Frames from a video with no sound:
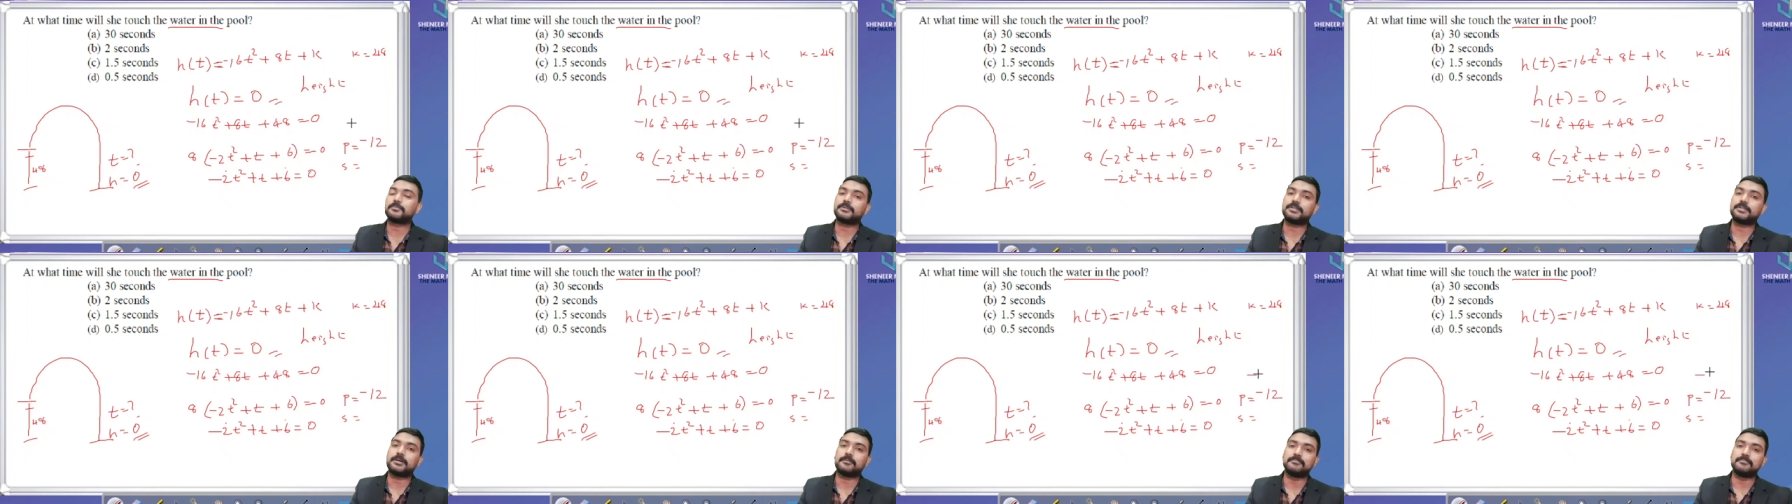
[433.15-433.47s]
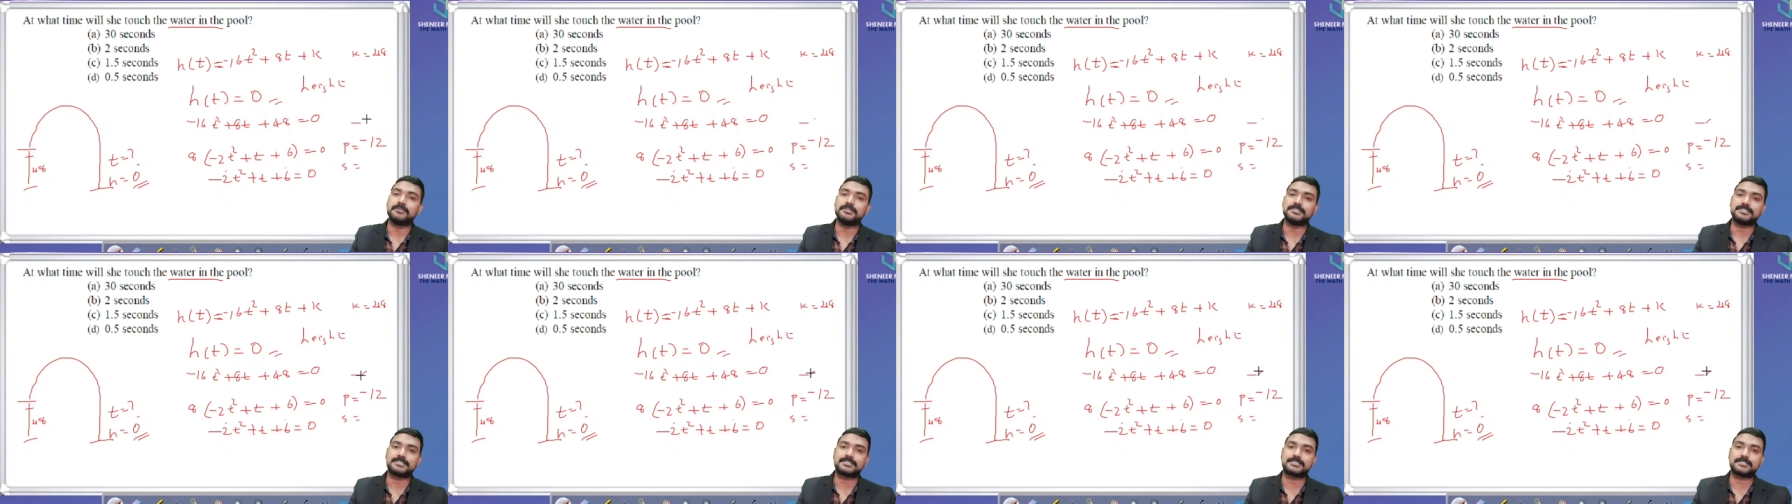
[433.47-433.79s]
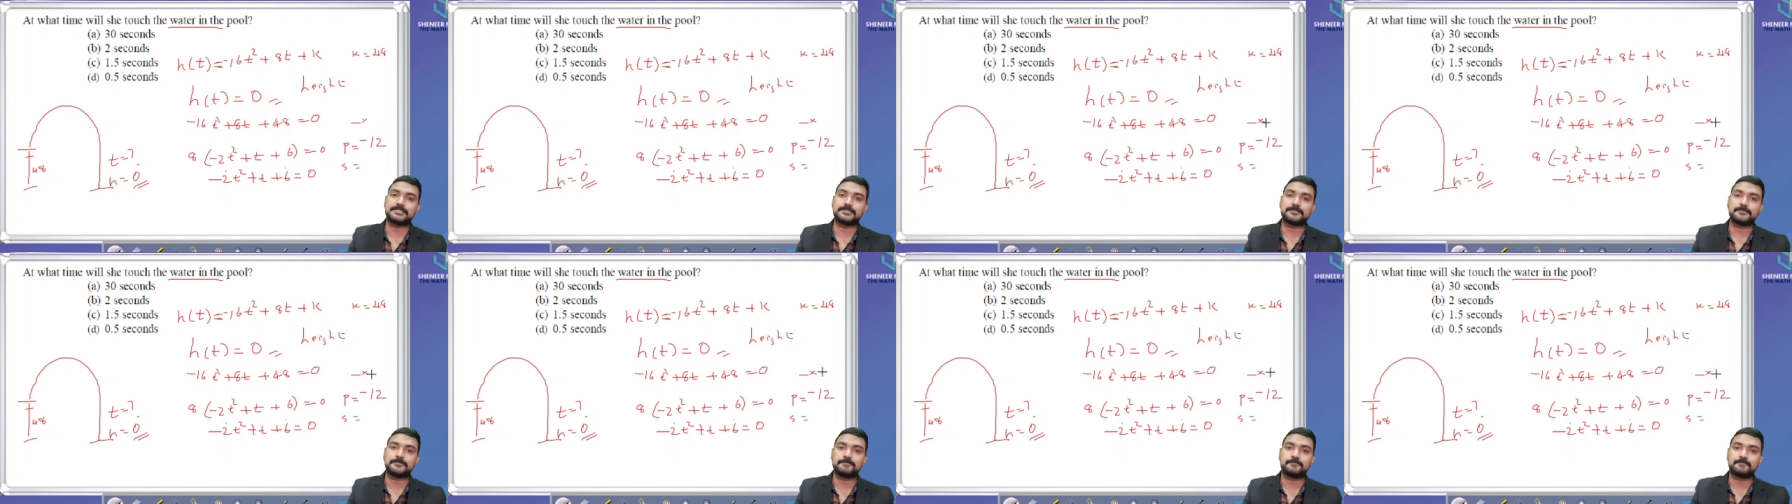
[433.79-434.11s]
numbers,
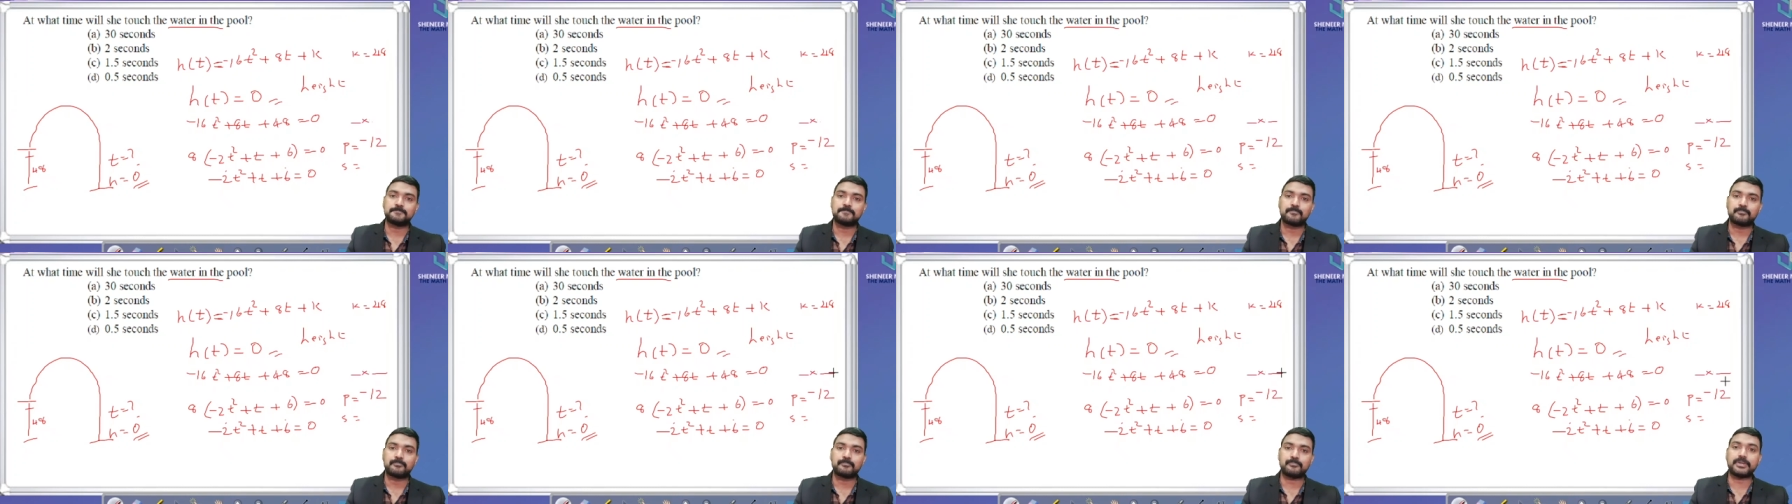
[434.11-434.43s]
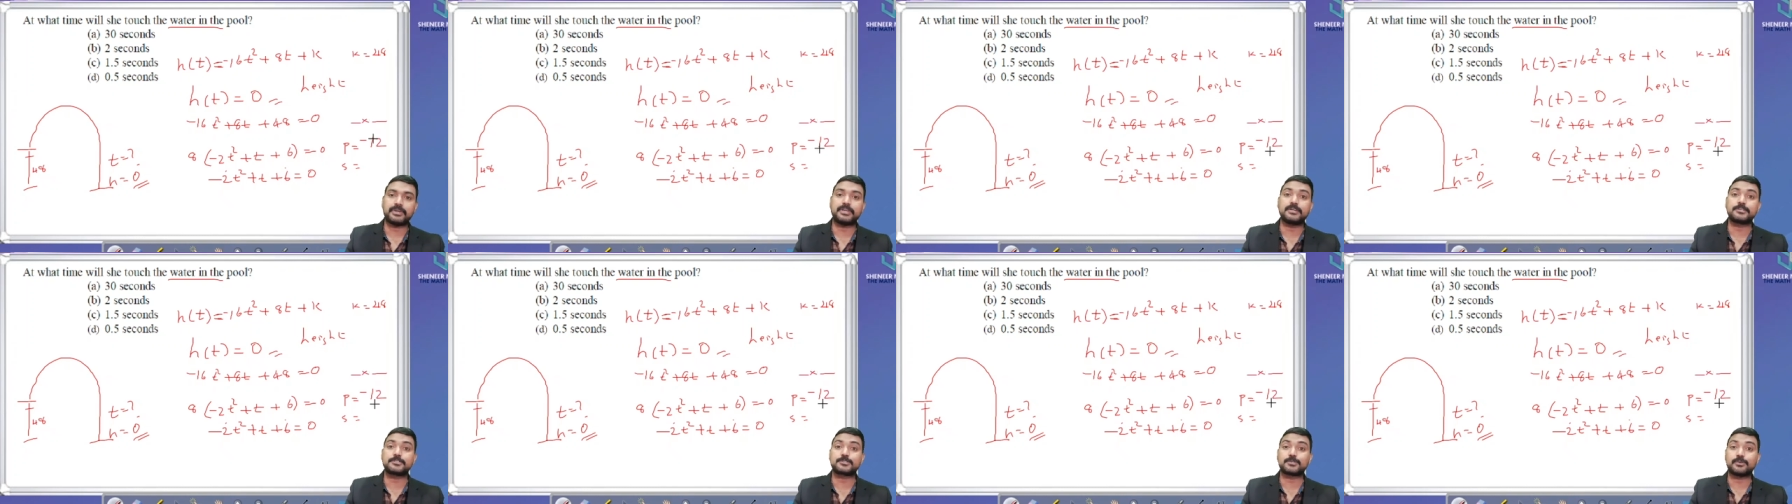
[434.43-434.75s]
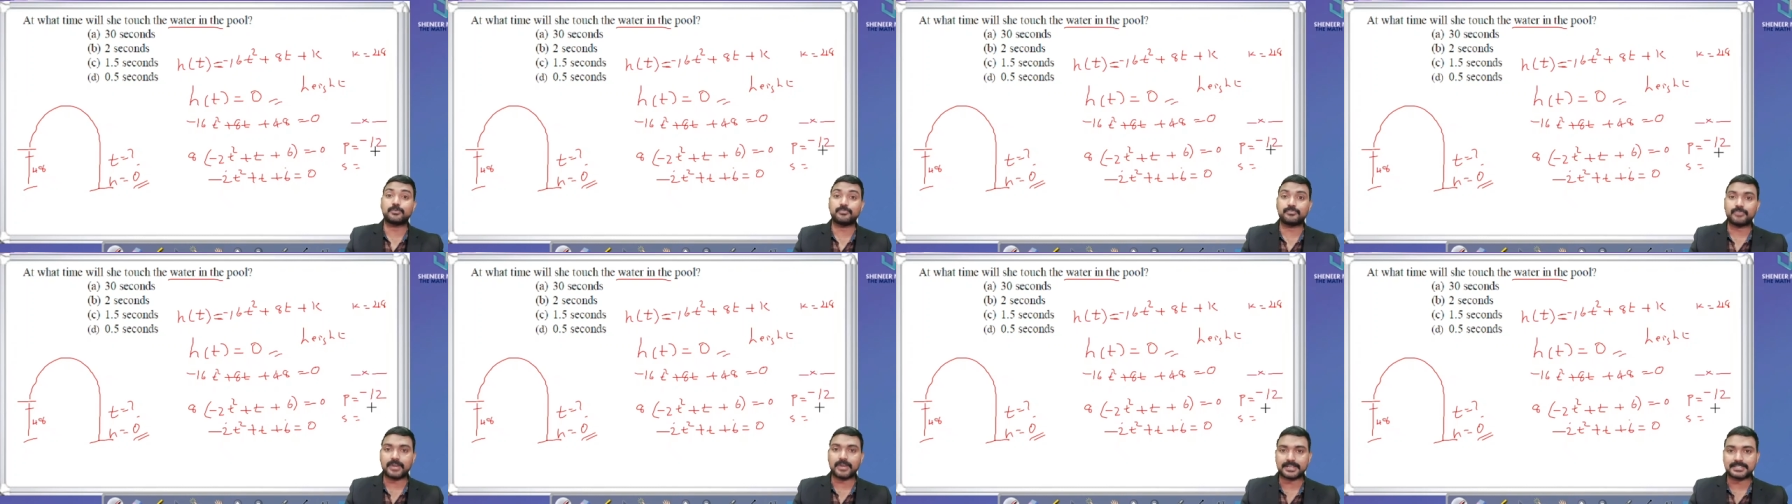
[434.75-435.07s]
pairs
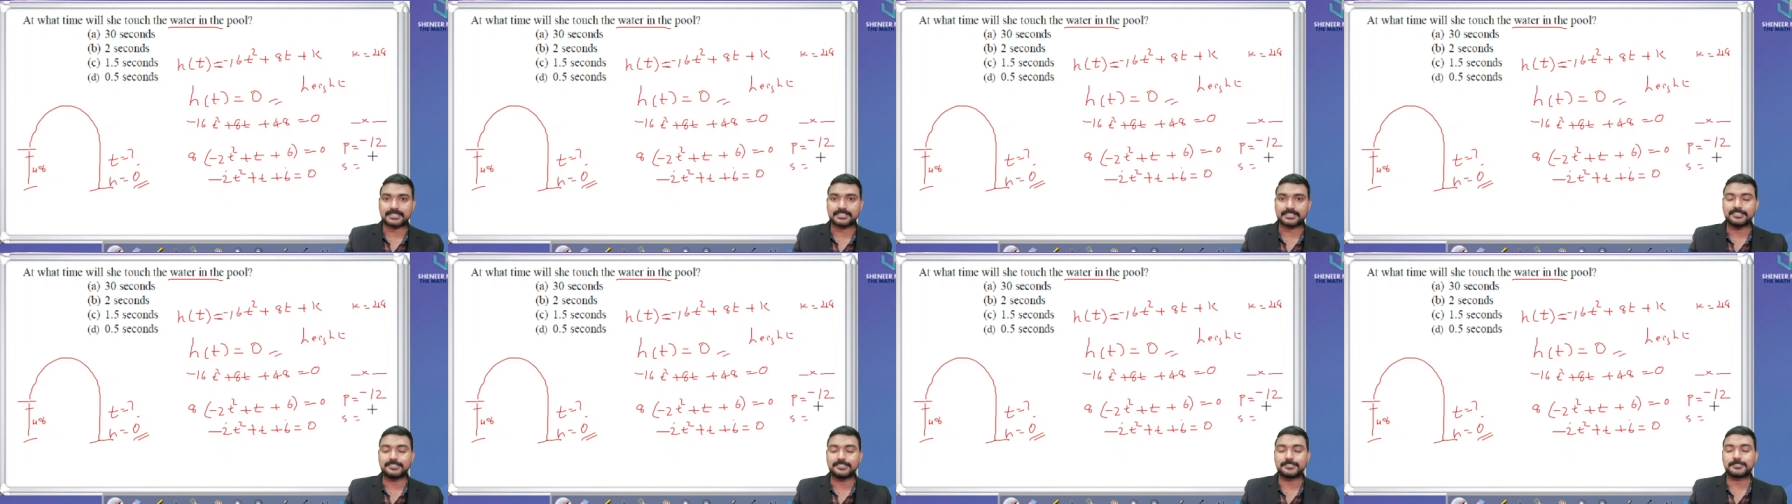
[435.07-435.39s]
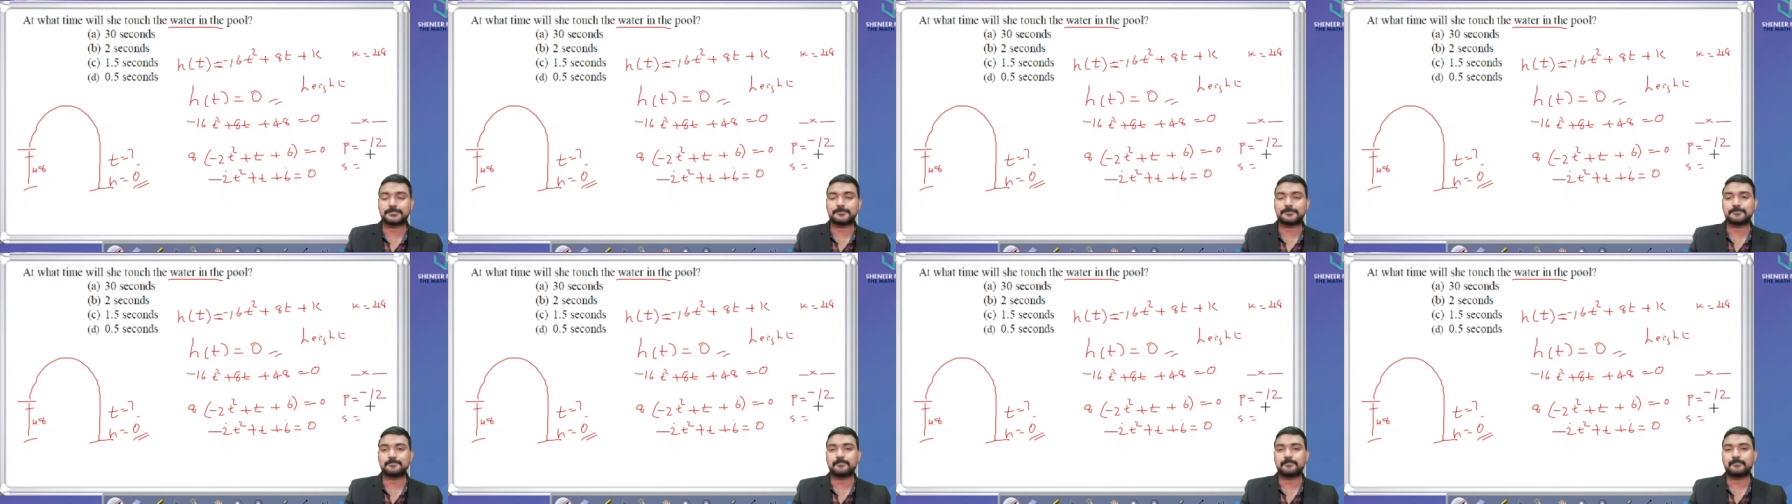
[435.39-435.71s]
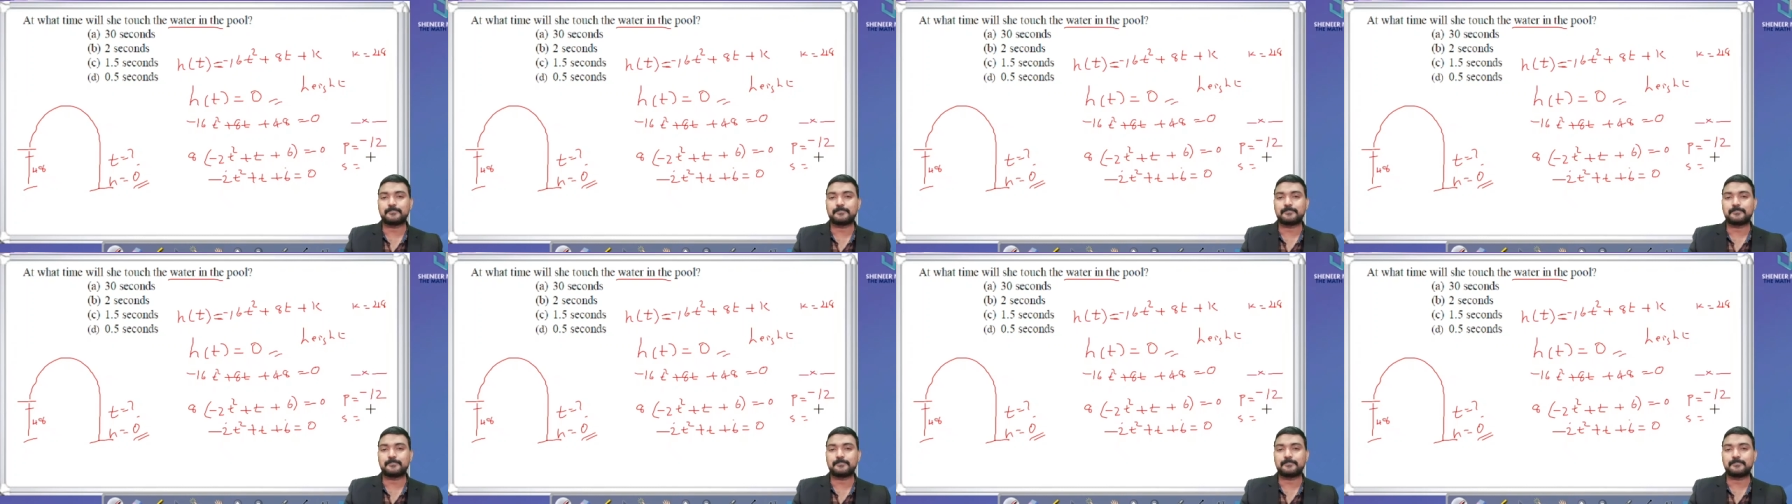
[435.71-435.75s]
of factors.